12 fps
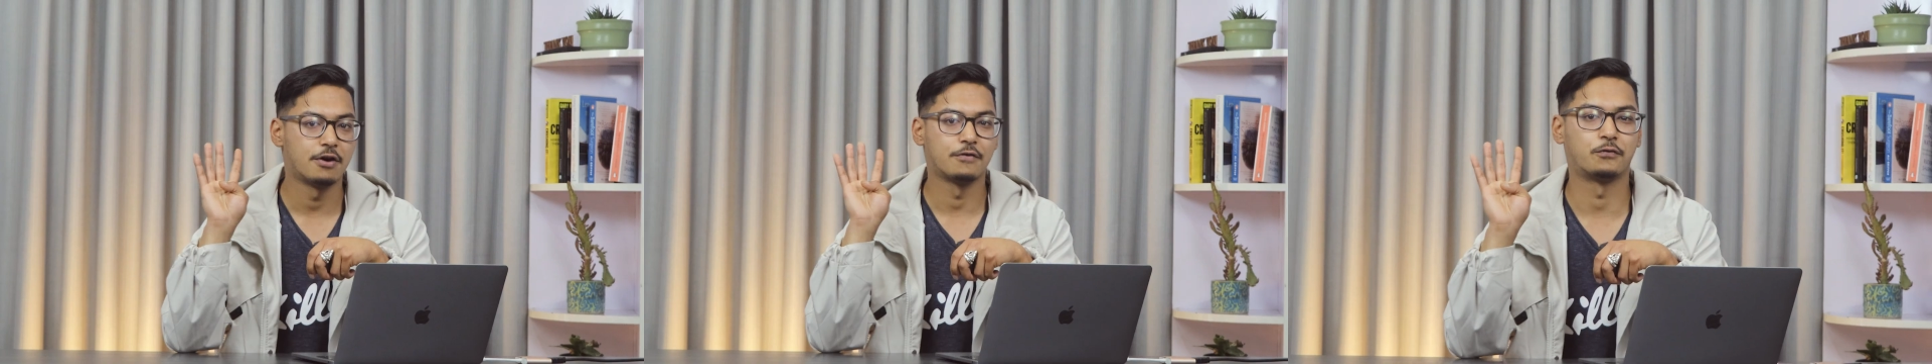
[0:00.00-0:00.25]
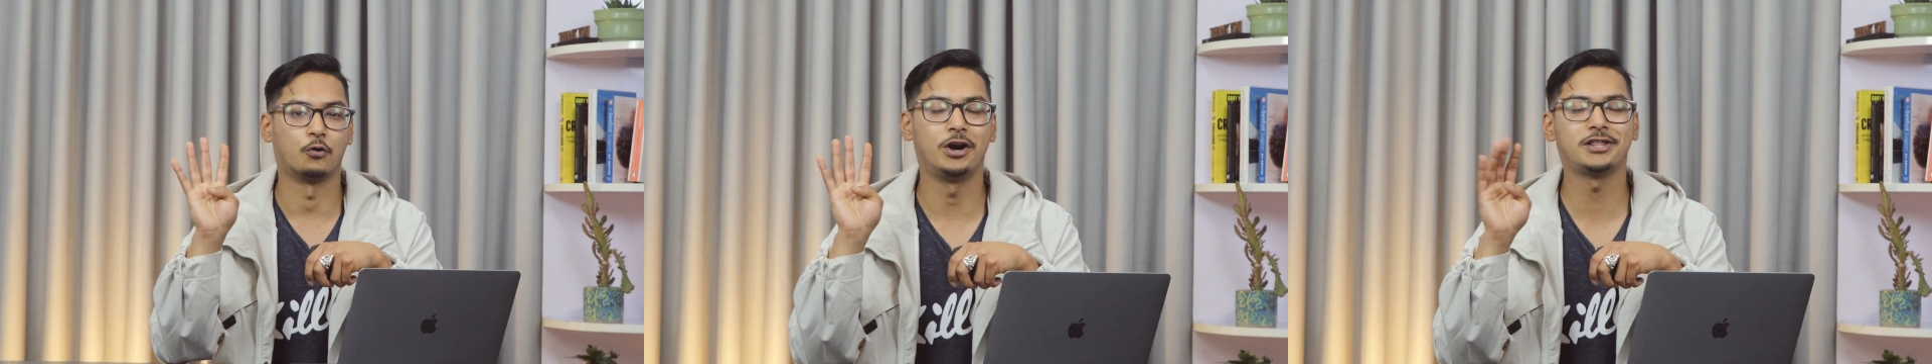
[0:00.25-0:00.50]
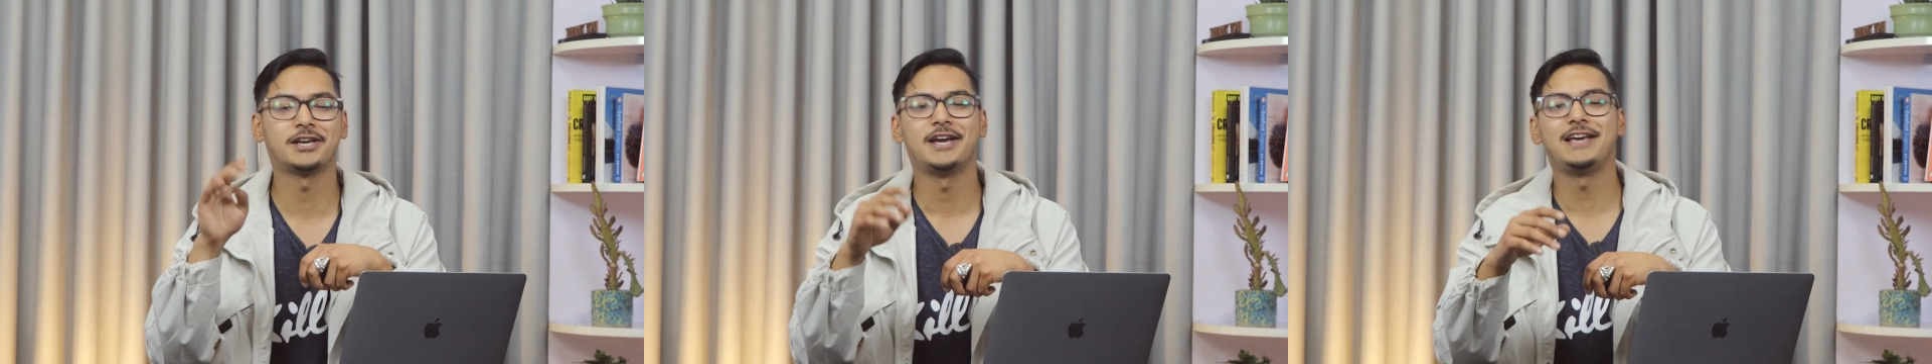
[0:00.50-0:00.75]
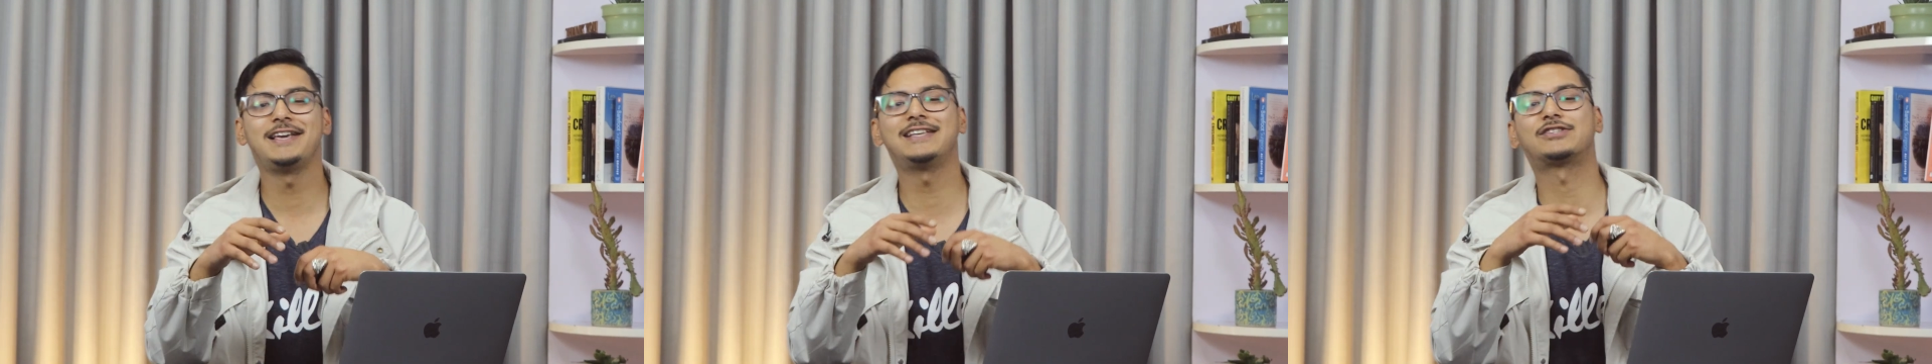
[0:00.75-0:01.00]
Fourth
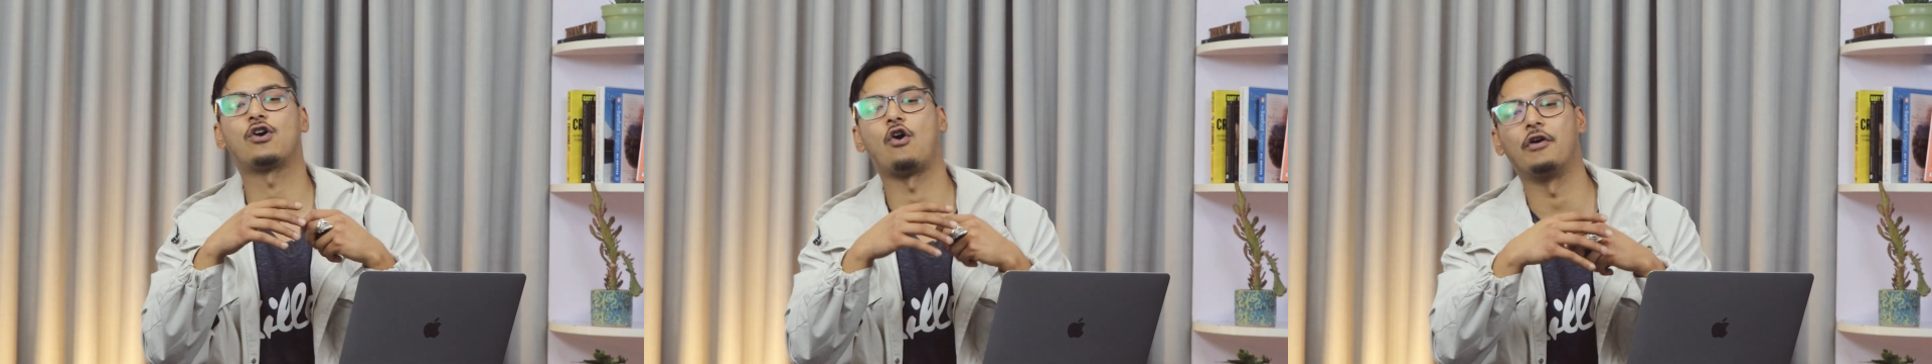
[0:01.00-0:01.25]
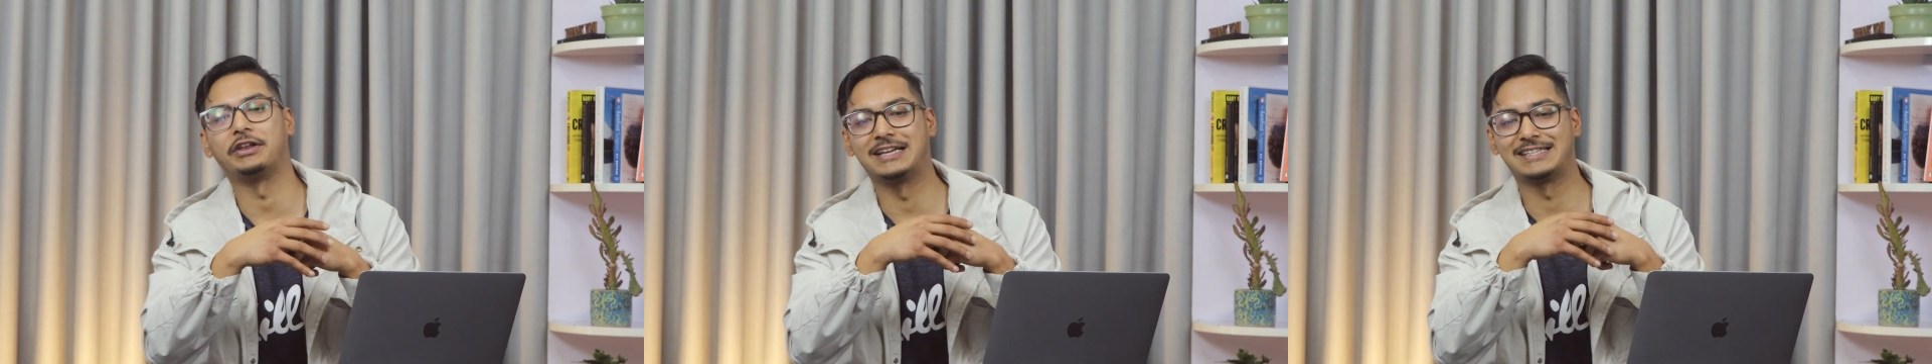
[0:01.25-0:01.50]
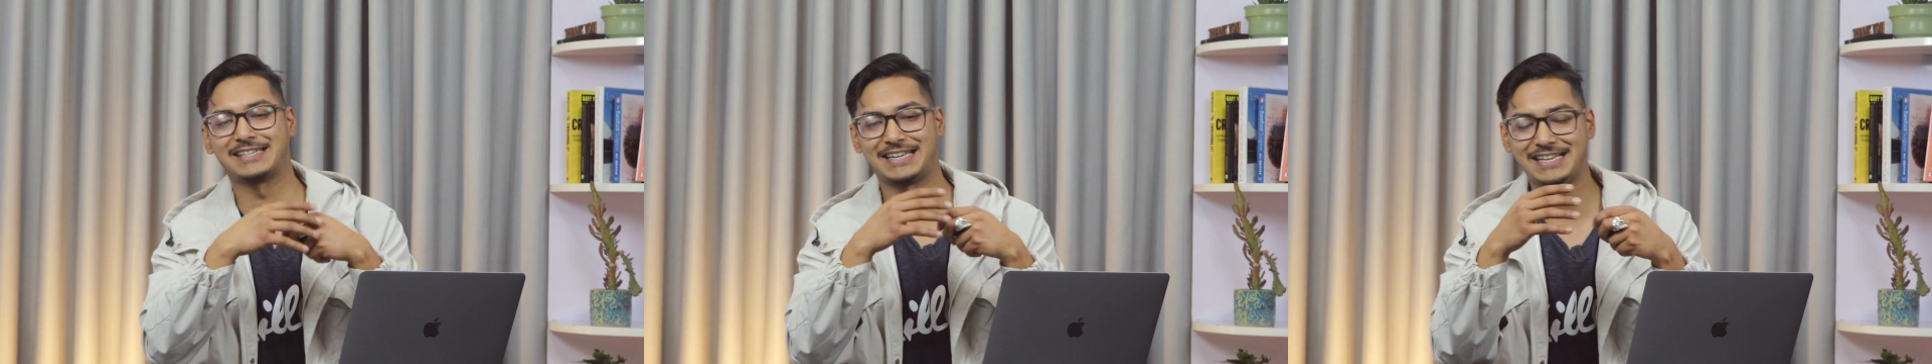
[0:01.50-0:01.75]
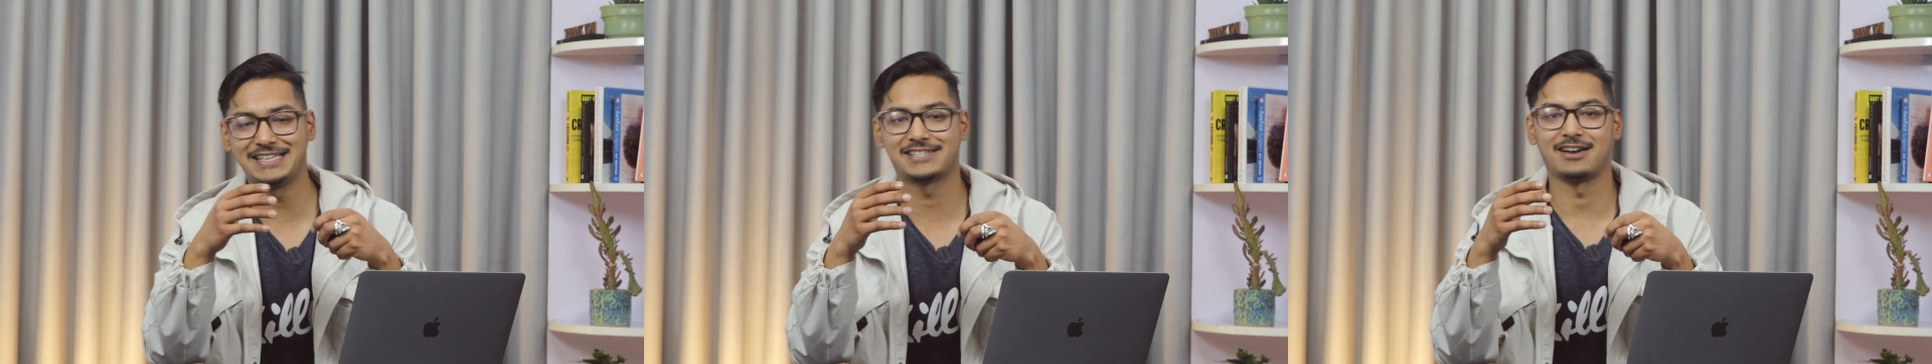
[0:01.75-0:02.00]
is audience
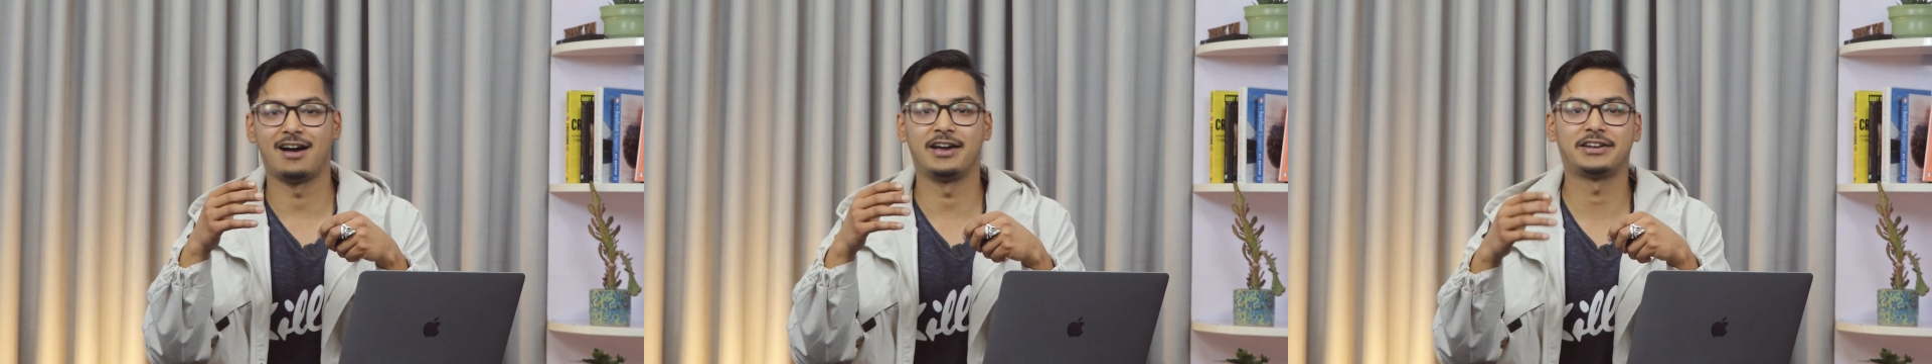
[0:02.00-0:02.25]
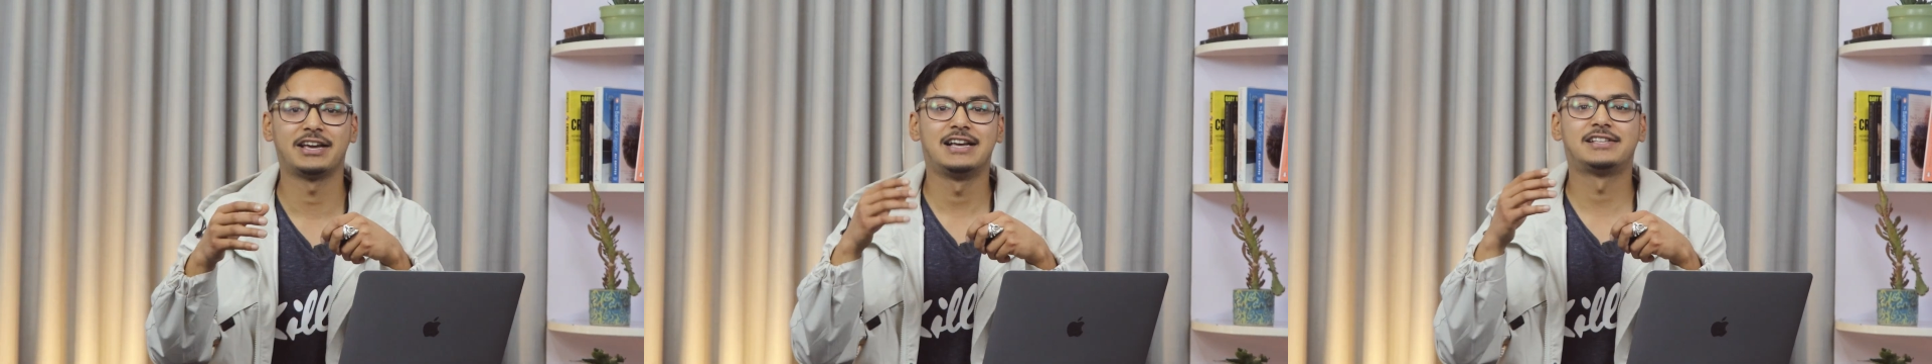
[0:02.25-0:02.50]
insight.